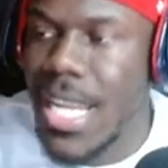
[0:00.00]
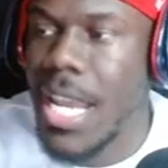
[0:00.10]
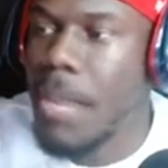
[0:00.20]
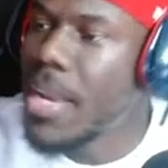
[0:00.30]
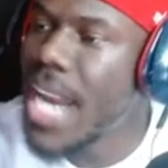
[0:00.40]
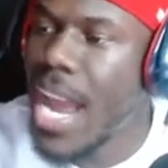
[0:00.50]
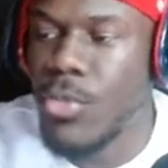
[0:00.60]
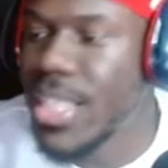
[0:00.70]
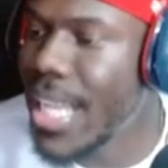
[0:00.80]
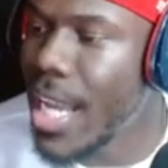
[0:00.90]
team, and
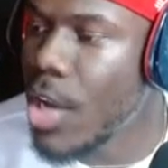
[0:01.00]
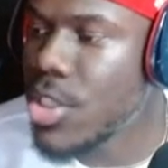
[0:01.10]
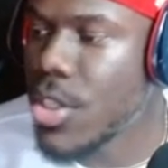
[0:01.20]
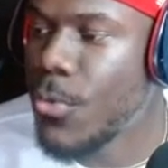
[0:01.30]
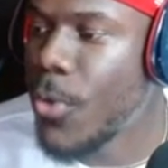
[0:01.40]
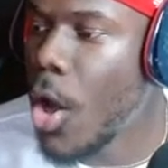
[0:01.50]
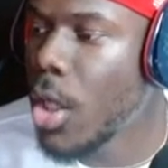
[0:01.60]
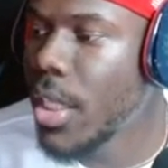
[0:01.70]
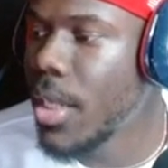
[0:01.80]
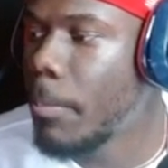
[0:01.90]
everything else will
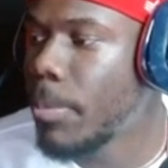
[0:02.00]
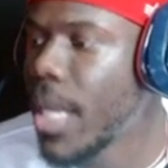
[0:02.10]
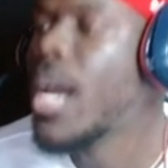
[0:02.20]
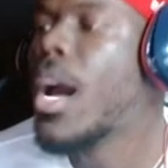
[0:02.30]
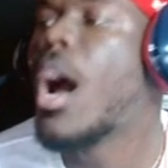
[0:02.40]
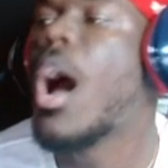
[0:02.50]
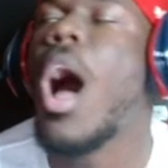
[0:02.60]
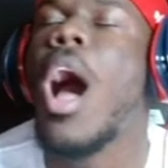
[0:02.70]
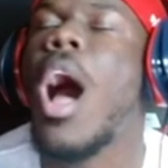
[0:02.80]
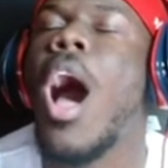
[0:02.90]
fall into play. Ha